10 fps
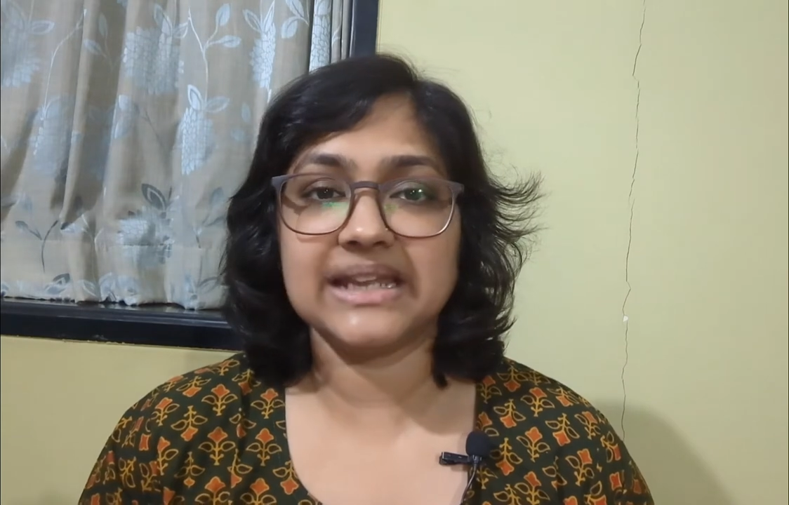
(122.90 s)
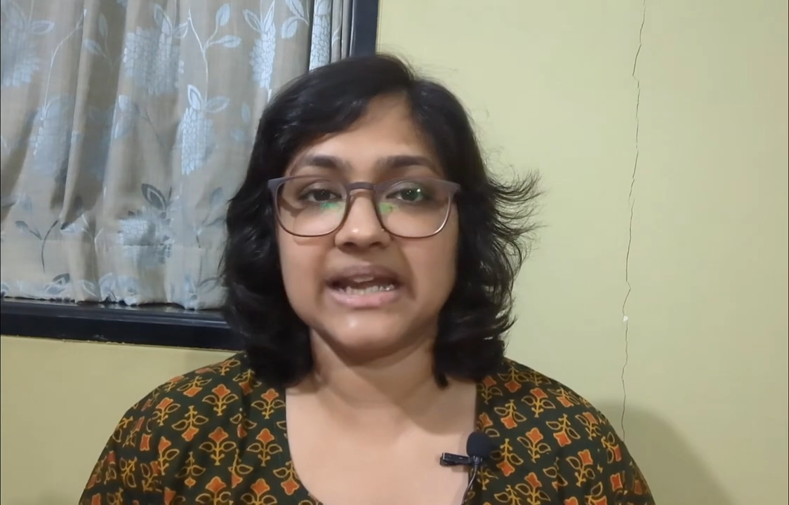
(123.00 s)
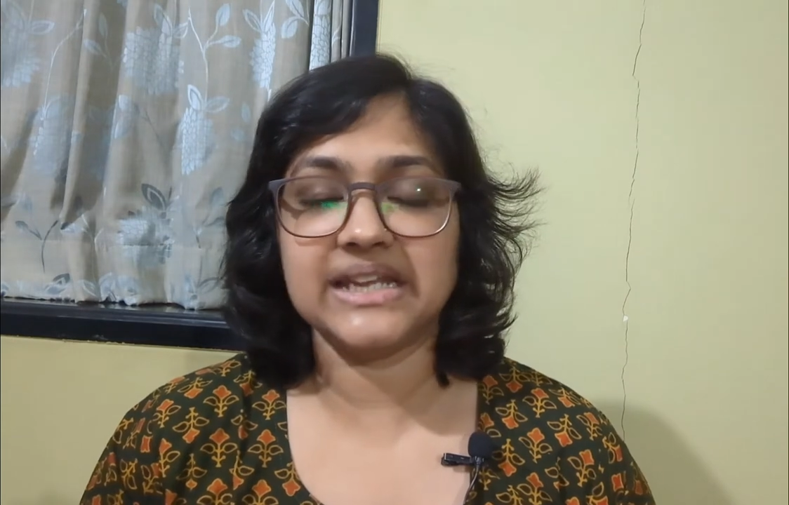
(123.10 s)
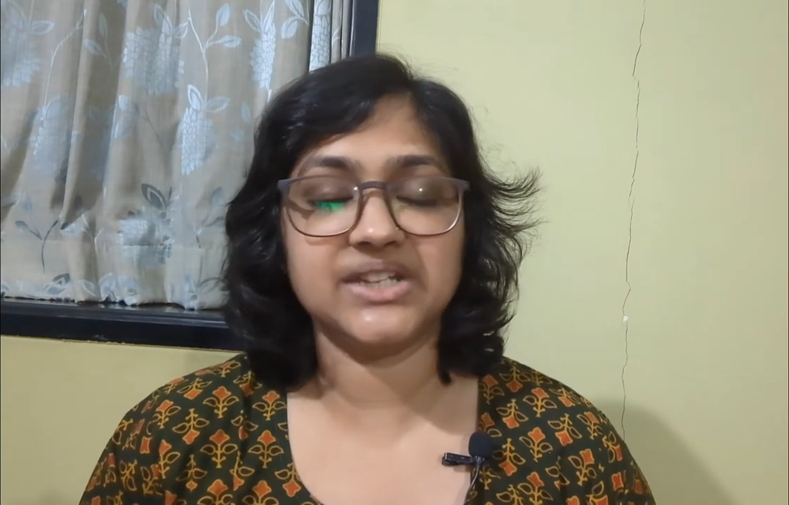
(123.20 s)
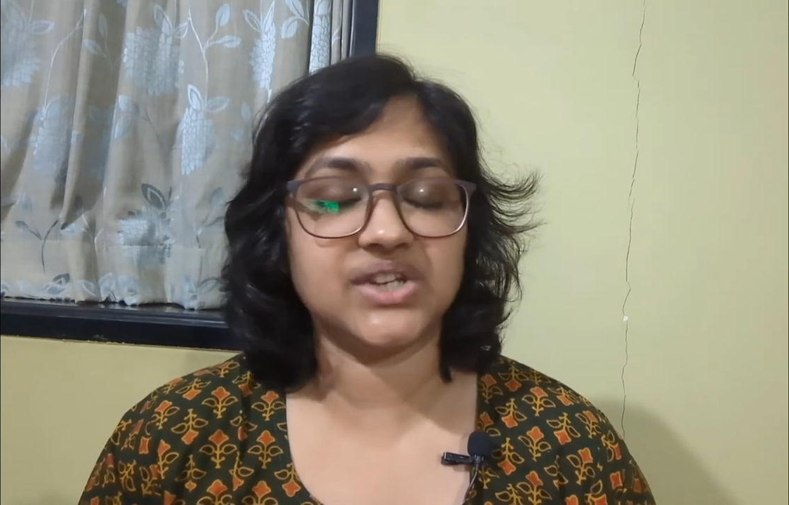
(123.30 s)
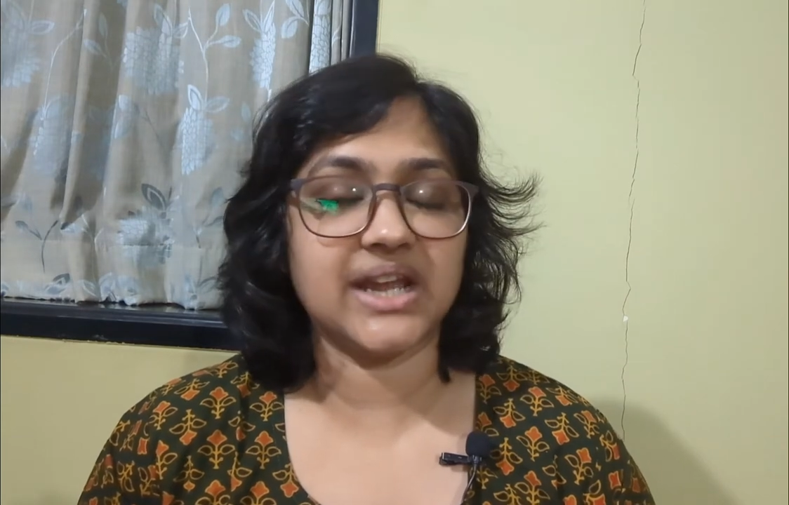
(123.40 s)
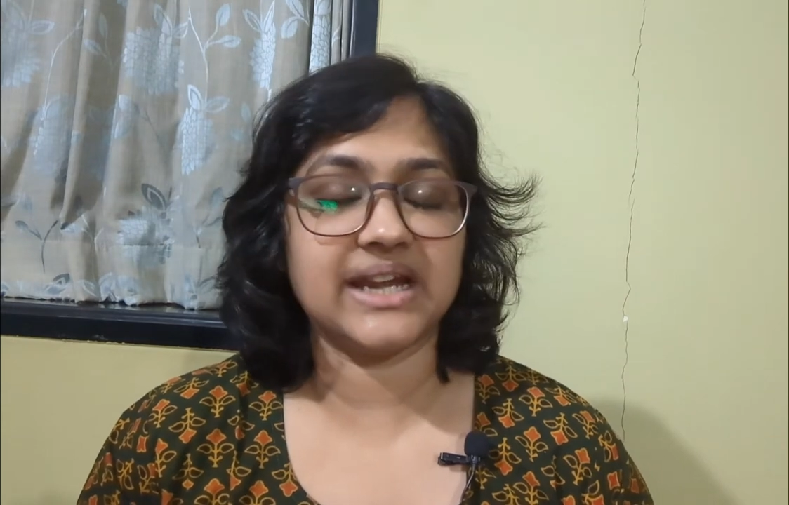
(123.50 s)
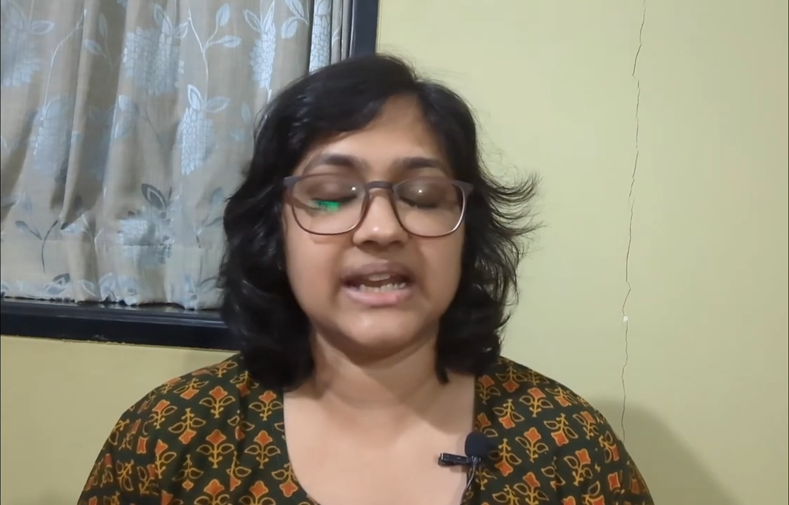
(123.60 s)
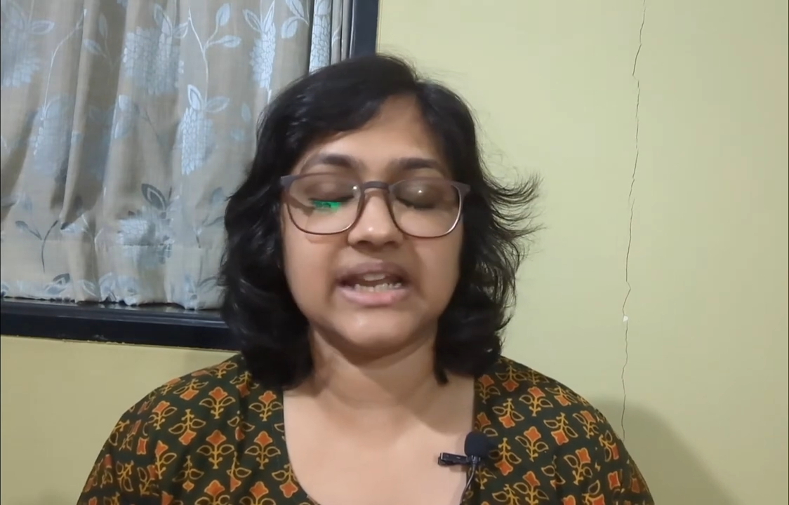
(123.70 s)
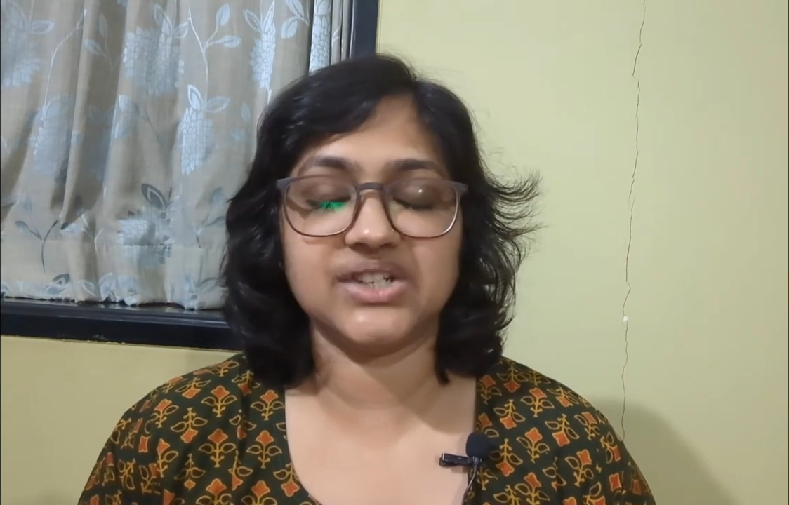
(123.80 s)
that he
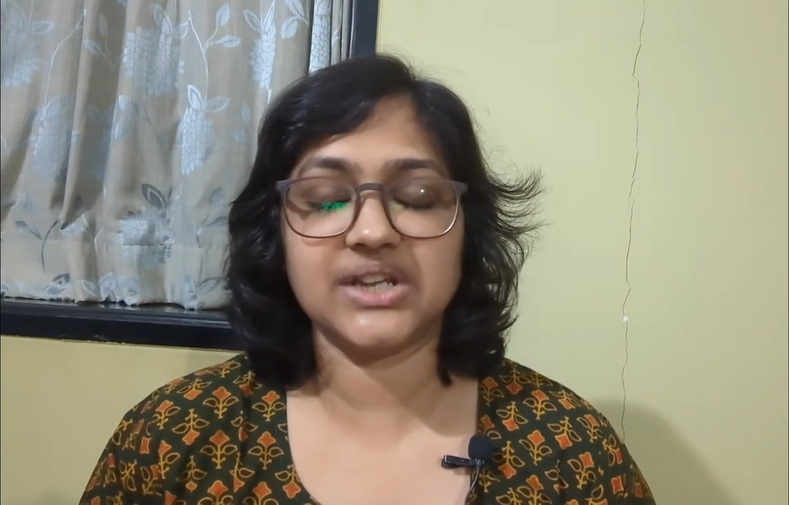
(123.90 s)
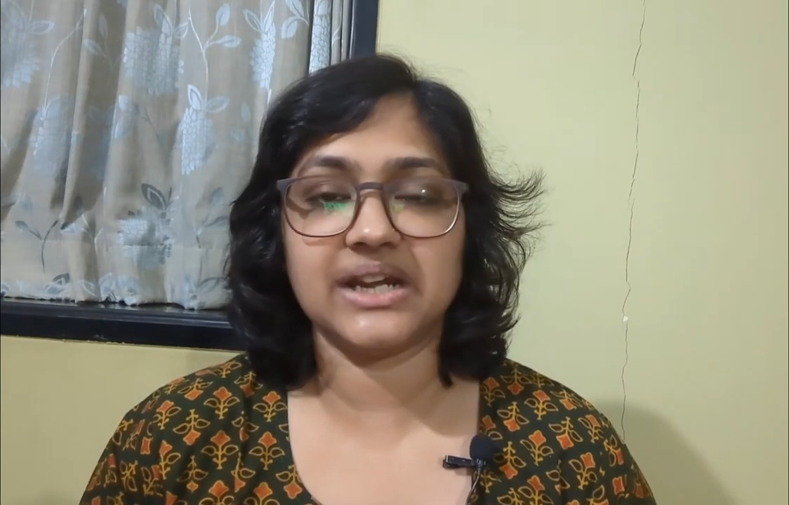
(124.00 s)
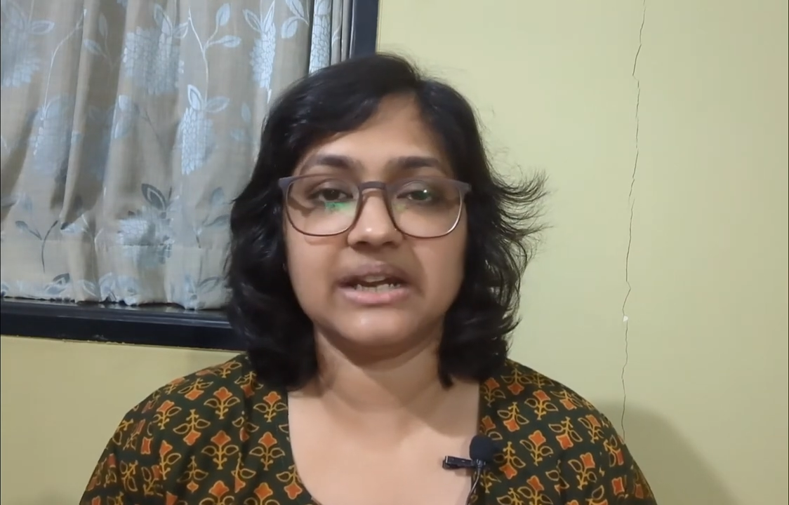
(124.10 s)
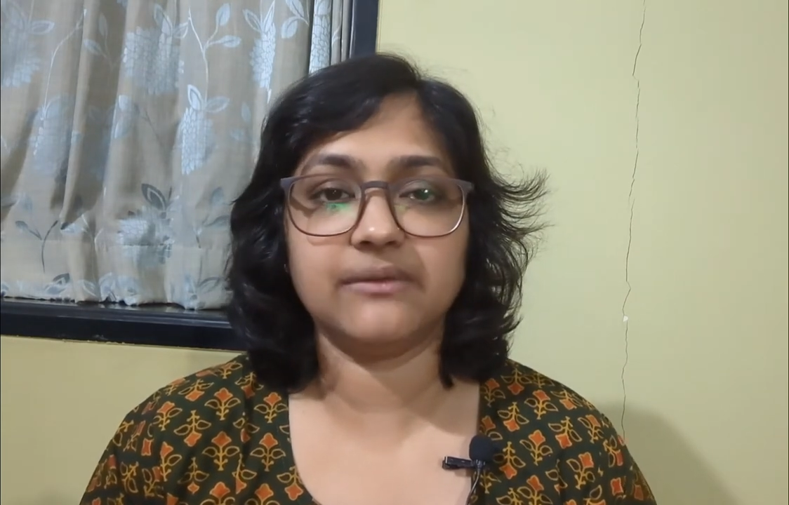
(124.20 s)
shared, and I shared